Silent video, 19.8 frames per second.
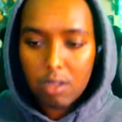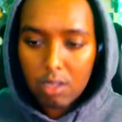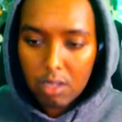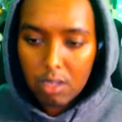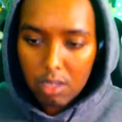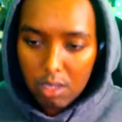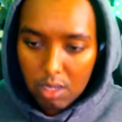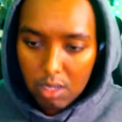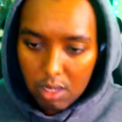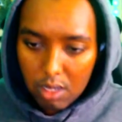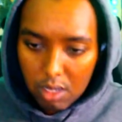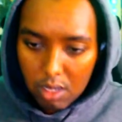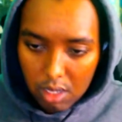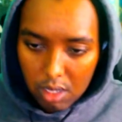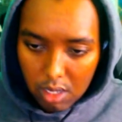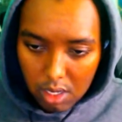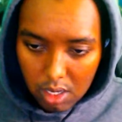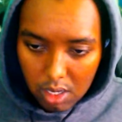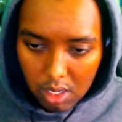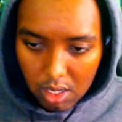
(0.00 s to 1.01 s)

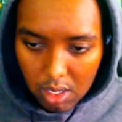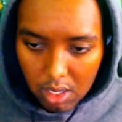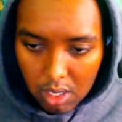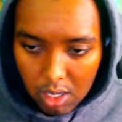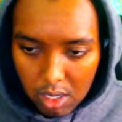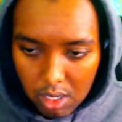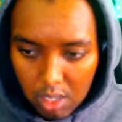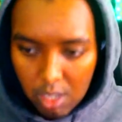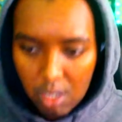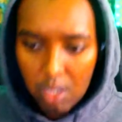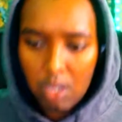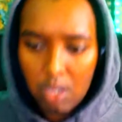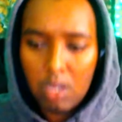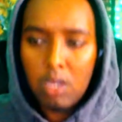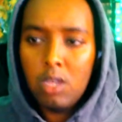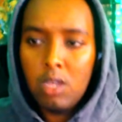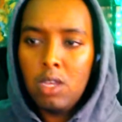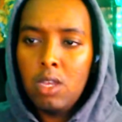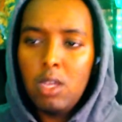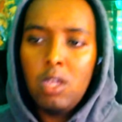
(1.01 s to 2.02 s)

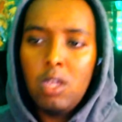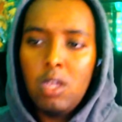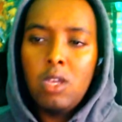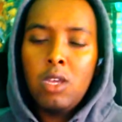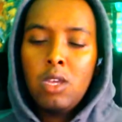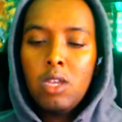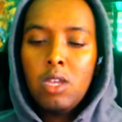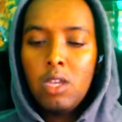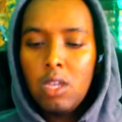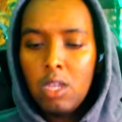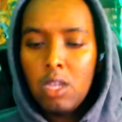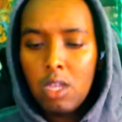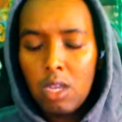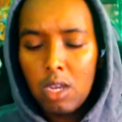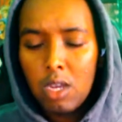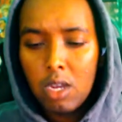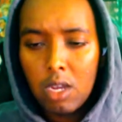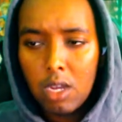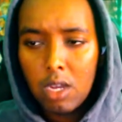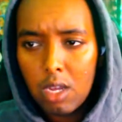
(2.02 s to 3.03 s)

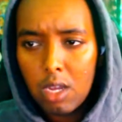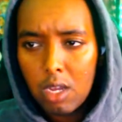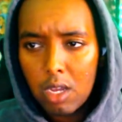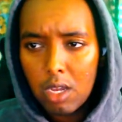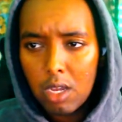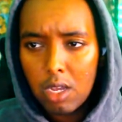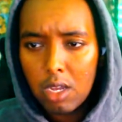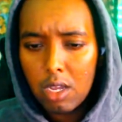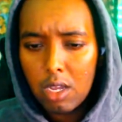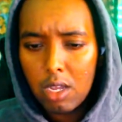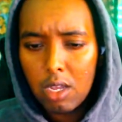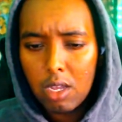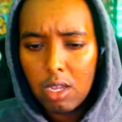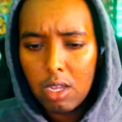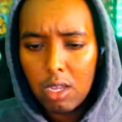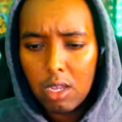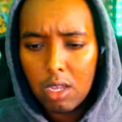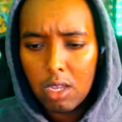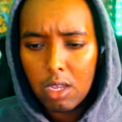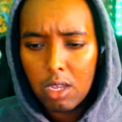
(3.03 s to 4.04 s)

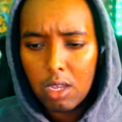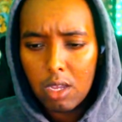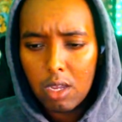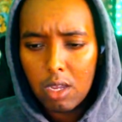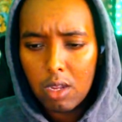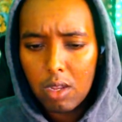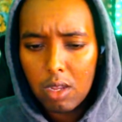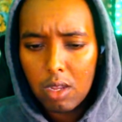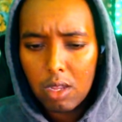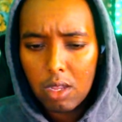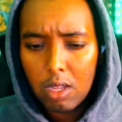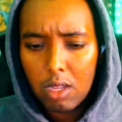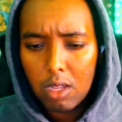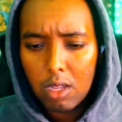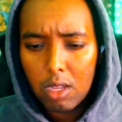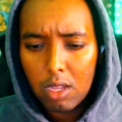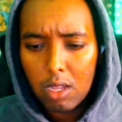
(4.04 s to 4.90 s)
No one is speaking in this clip.